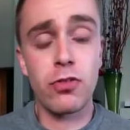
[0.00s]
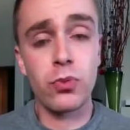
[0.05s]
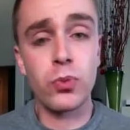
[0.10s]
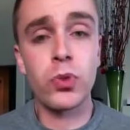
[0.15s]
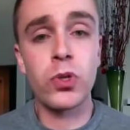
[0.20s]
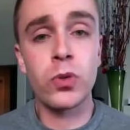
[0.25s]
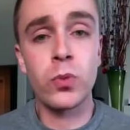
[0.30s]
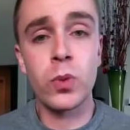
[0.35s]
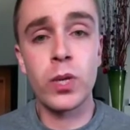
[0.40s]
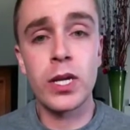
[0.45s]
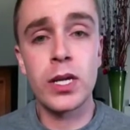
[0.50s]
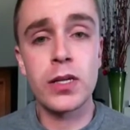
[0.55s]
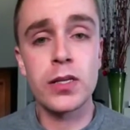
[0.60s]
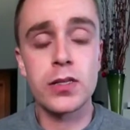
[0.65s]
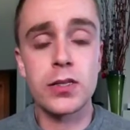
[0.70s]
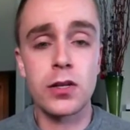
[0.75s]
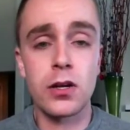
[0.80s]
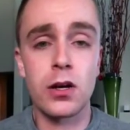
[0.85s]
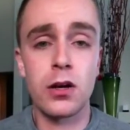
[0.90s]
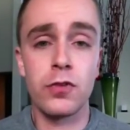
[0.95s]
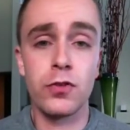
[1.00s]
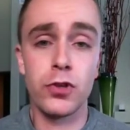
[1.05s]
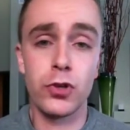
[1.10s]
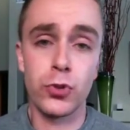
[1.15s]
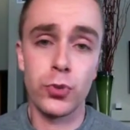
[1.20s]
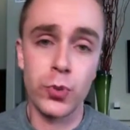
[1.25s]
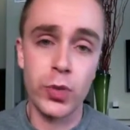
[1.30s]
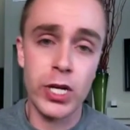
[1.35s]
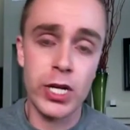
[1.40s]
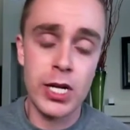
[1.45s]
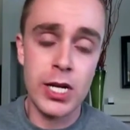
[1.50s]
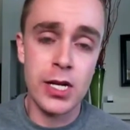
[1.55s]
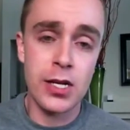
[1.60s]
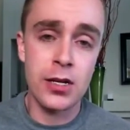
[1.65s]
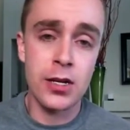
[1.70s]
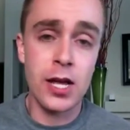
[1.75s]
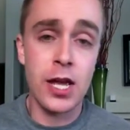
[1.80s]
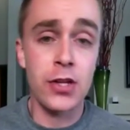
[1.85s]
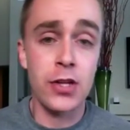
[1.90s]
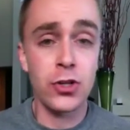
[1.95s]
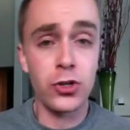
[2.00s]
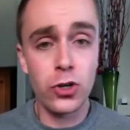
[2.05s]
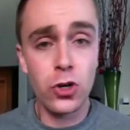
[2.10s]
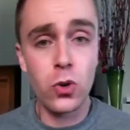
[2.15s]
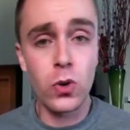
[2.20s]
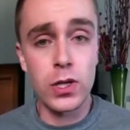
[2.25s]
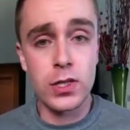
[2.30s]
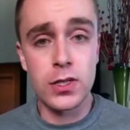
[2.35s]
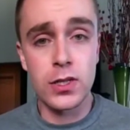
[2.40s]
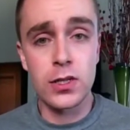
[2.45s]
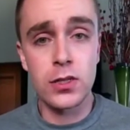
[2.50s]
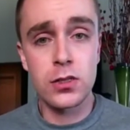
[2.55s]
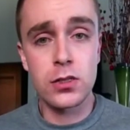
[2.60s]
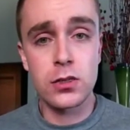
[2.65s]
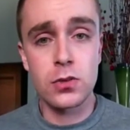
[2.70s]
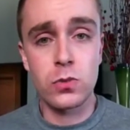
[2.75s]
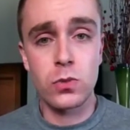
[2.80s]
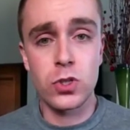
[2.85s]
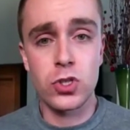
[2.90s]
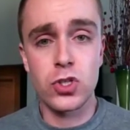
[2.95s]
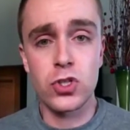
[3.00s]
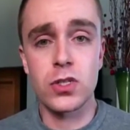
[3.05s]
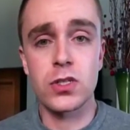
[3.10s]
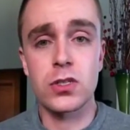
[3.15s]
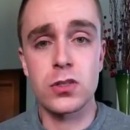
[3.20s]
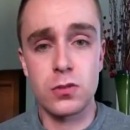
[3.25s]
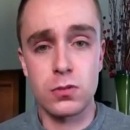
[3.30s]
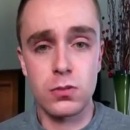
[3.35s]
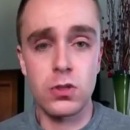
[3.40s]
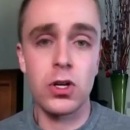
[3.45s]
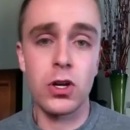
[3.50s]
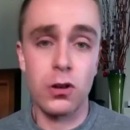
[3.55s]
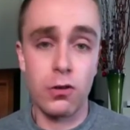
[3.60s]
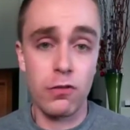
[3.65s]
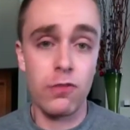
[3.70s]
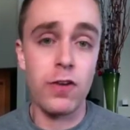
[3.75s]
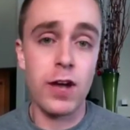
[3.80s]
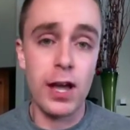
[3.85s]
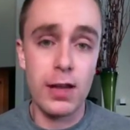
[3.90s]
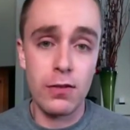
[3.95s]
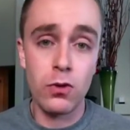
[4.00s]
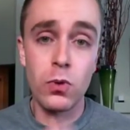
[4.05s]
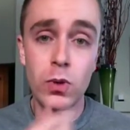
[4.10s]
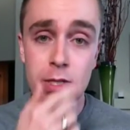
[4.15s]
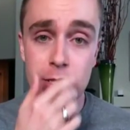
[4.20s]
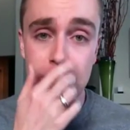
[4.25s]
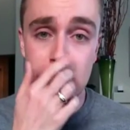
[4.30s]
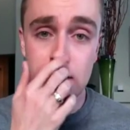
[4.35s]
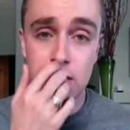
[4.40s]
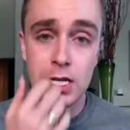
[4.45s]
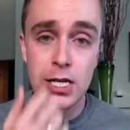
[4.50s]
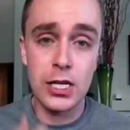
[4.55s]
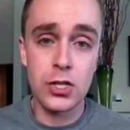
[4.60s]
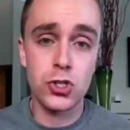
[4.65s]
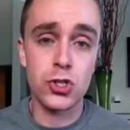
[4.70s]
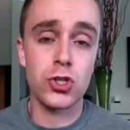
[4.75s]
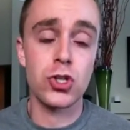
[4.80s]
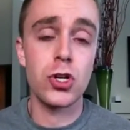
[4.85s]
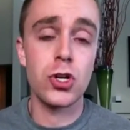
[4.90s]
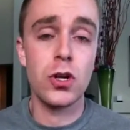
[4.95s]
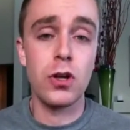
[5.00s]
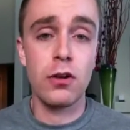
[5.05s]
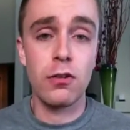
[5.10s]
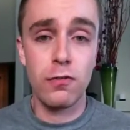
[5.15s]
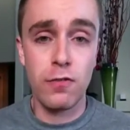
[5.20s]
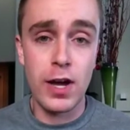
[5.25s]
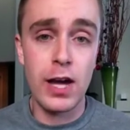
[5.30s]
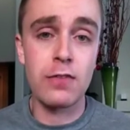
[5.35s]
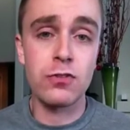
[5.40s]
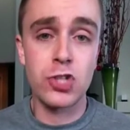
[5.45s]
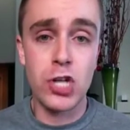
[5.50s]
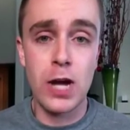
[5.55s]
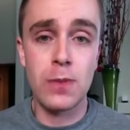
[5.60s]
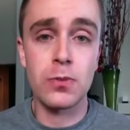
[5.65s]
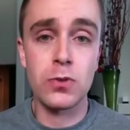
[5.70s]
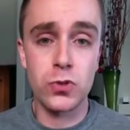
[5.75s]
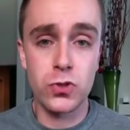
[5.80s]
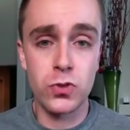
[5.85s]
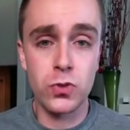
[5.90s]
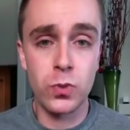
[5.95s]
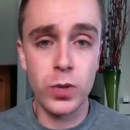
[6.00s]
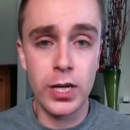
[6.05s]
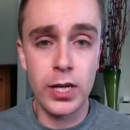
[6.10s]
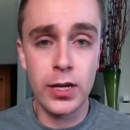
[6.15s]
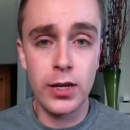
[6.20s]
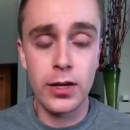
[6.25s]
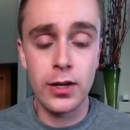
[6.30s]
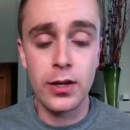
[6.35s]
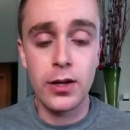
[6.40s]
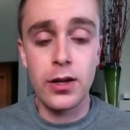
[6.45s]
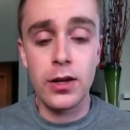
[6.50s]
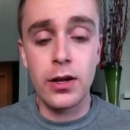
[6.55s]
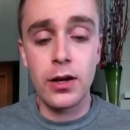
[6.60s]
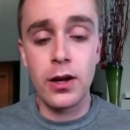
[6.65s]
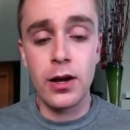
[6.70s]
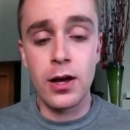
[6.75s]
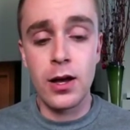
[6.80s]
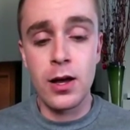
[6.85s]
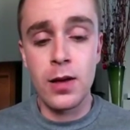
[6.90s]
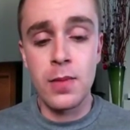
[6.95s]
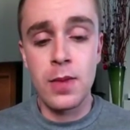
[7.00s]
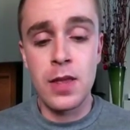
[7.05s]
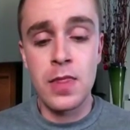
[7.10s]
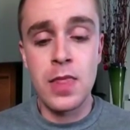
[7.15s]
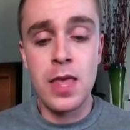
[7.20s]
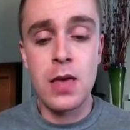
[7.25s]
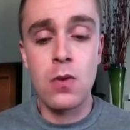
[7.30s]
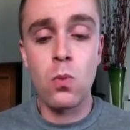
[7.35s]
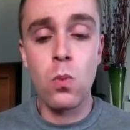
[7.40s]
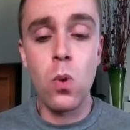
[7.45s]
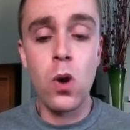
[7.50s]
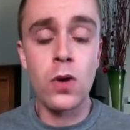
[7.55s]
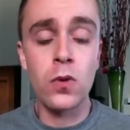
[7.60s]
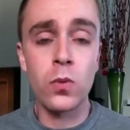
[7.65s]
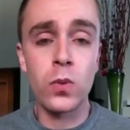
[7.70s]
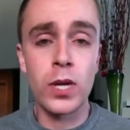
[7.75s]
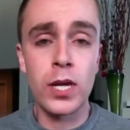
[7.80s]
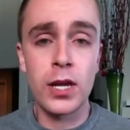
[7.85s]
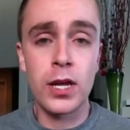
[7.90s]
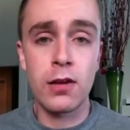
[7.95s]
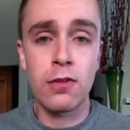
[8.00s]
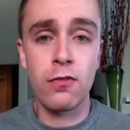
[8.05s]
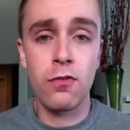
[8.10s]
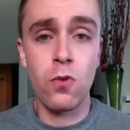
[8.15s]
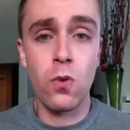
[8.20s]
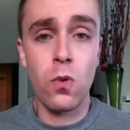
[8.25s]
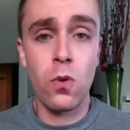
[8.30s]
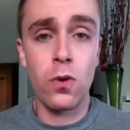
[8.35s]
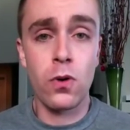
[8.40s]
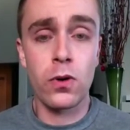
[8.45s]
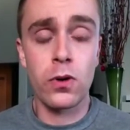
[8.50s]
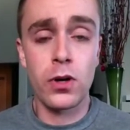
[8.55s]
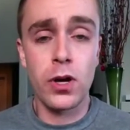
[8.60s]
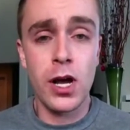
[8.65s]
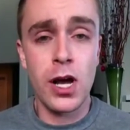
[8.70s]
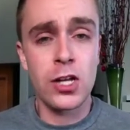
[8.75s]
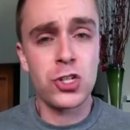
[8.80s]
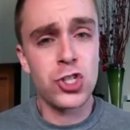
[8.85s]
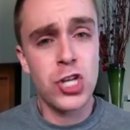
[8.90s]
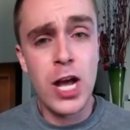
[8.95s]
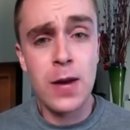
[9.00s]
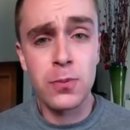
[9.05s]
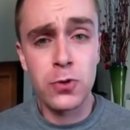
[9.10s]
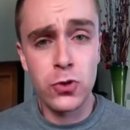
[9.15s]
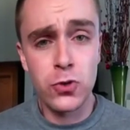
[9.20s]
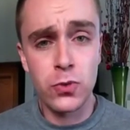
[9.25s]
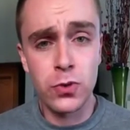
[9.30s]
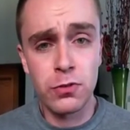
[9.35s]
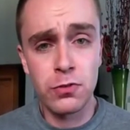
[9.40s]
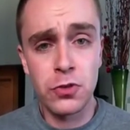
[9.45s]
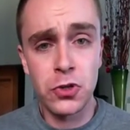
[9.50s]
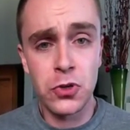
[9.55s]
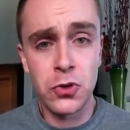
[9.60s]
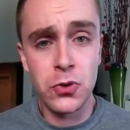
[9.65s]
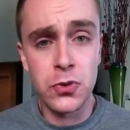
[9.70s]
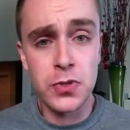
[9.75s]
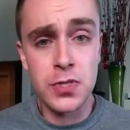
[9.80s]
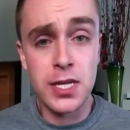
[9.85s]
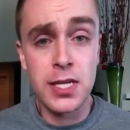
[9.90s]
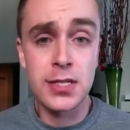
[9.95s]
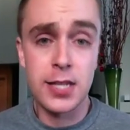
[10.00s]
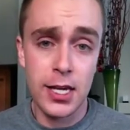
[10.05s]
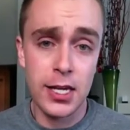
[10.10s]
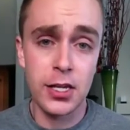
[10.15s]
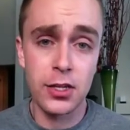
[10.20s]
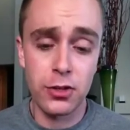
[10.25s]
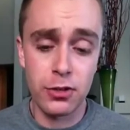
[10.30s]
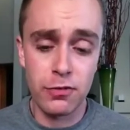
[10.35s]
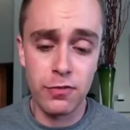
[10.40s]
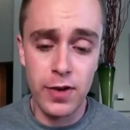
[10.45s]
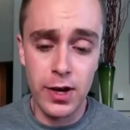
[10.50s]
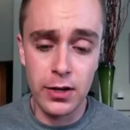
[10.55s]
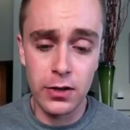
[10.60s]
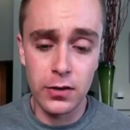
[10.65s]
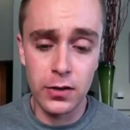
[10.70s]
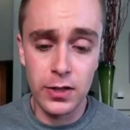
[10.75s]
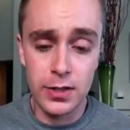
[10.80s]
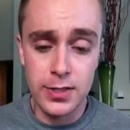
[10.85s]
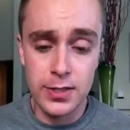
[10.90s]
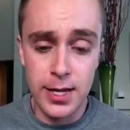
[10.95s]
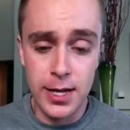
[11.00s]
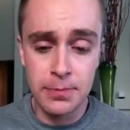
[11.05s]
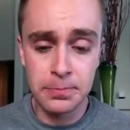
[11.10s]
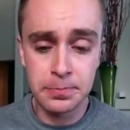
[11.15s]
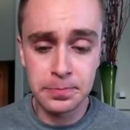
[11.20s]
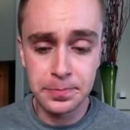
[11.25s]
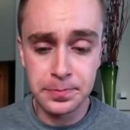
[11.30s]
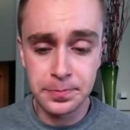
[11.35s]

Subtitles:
3 weeks of your reading and your quizzes, which is 5 quizzes each, 5 chapters a week. And then 1 week for chapter reviews and taking your final exam.